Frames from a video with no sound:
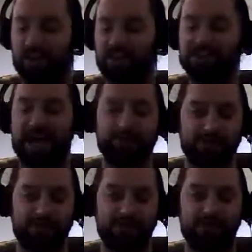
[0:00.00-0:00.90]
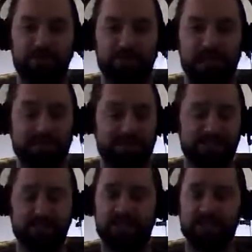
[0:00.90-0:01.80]
know, that's absolutely amazing. That's
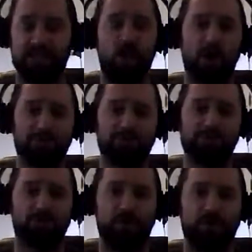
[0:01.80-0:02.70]
an awesome story.